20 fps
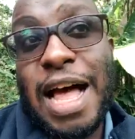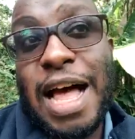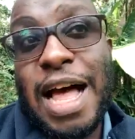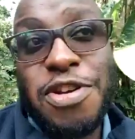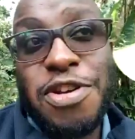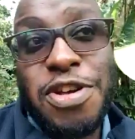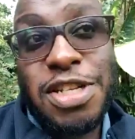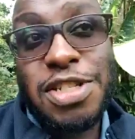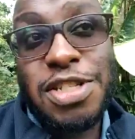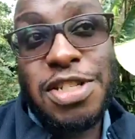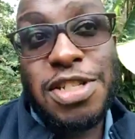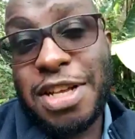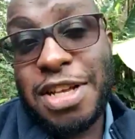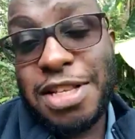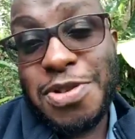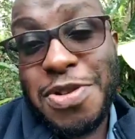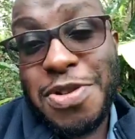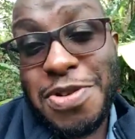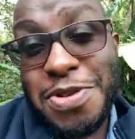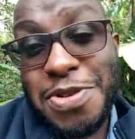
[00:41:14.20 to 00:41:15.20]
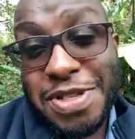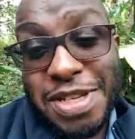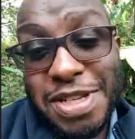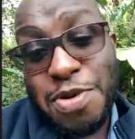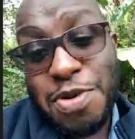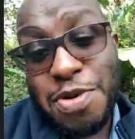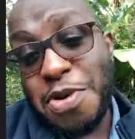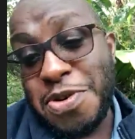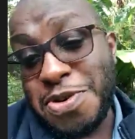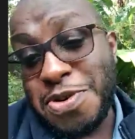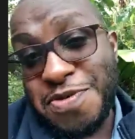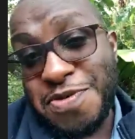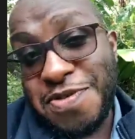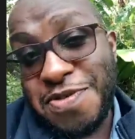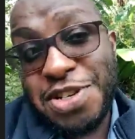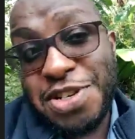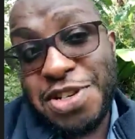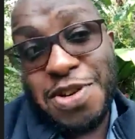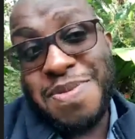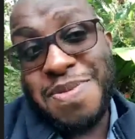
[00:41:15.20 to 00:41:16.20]
it's going to sound
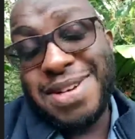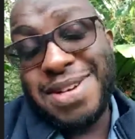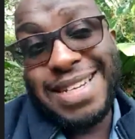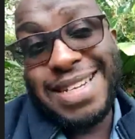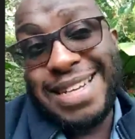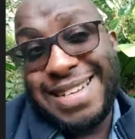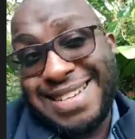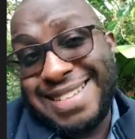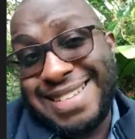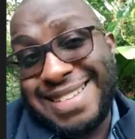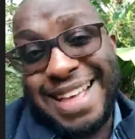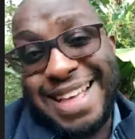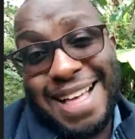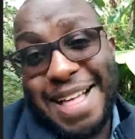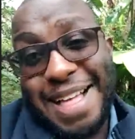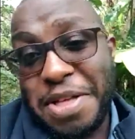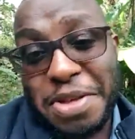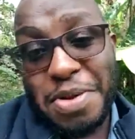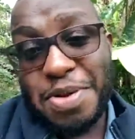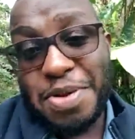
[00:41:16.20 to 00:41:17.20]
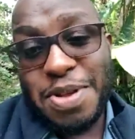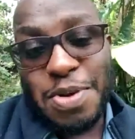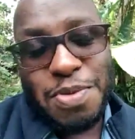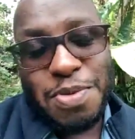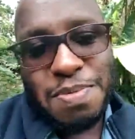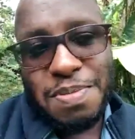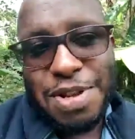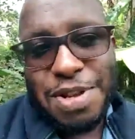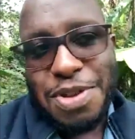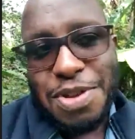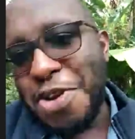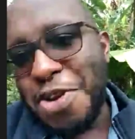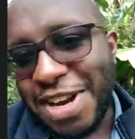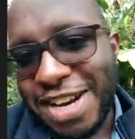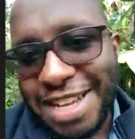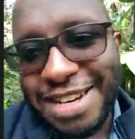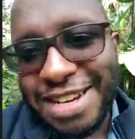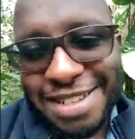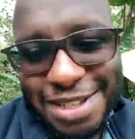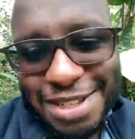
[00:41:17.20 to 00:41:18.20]
controversial, but you don't
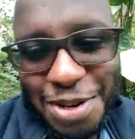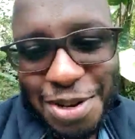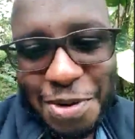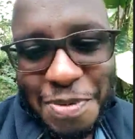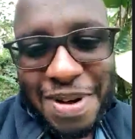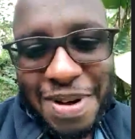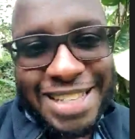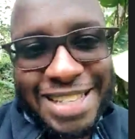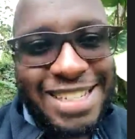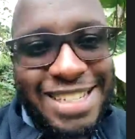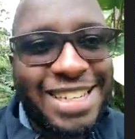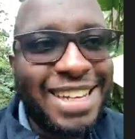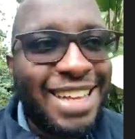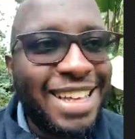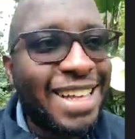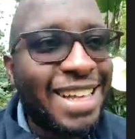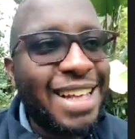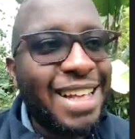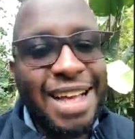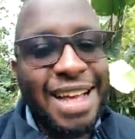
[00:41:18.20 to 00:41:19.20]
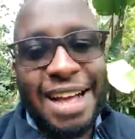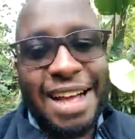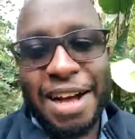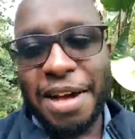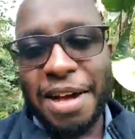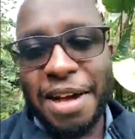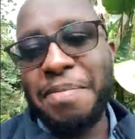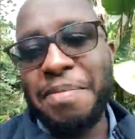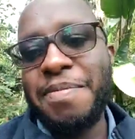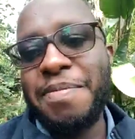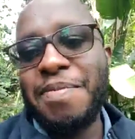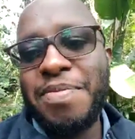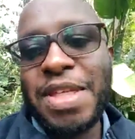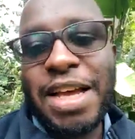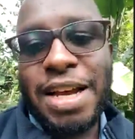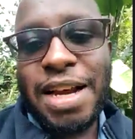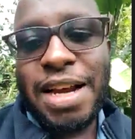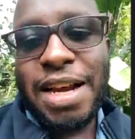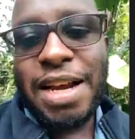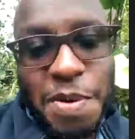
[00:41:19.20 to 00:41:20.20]
need it so much. There are
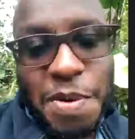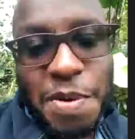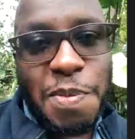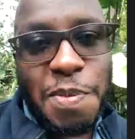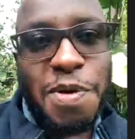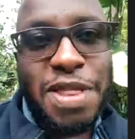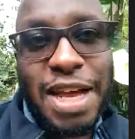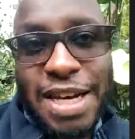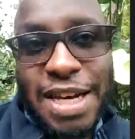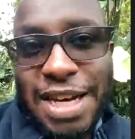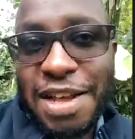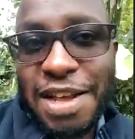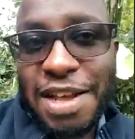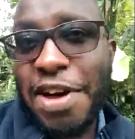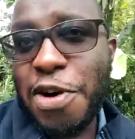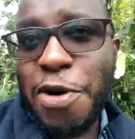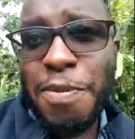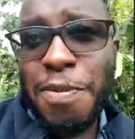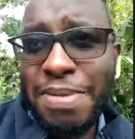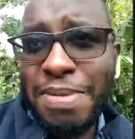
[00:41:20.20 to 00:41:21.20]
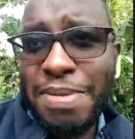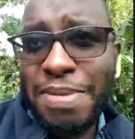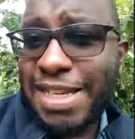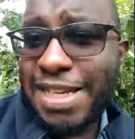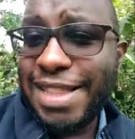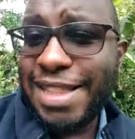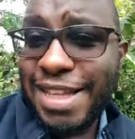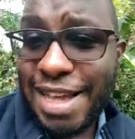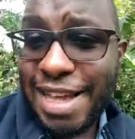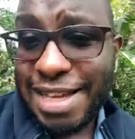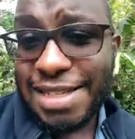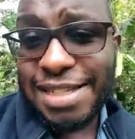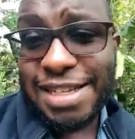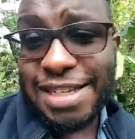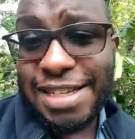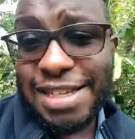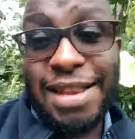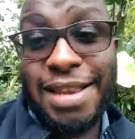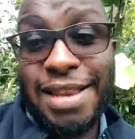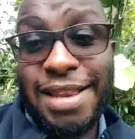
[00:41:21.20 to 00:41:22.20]
enough people that never completed theirs,
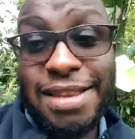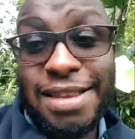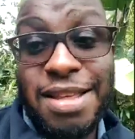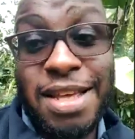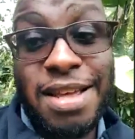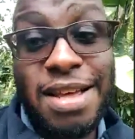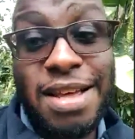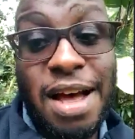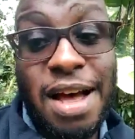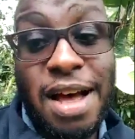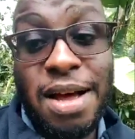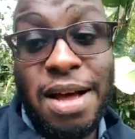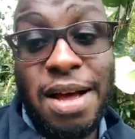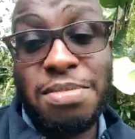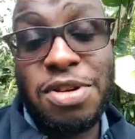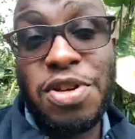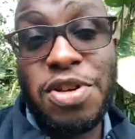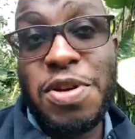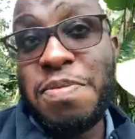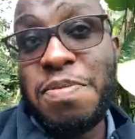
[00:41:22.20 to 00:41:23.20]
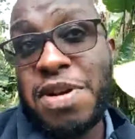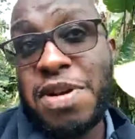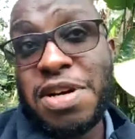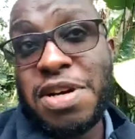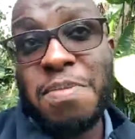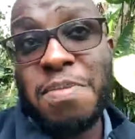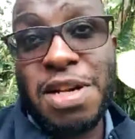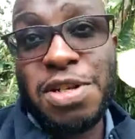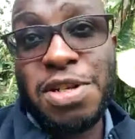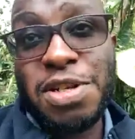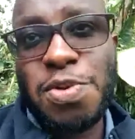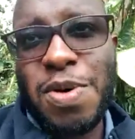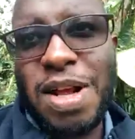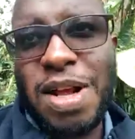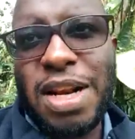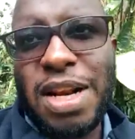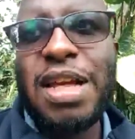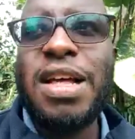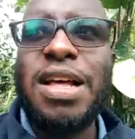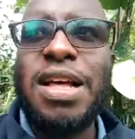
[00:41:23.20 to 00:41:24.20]
and they are doing pretty much
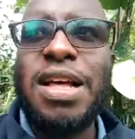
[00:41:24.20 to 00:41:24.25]
well.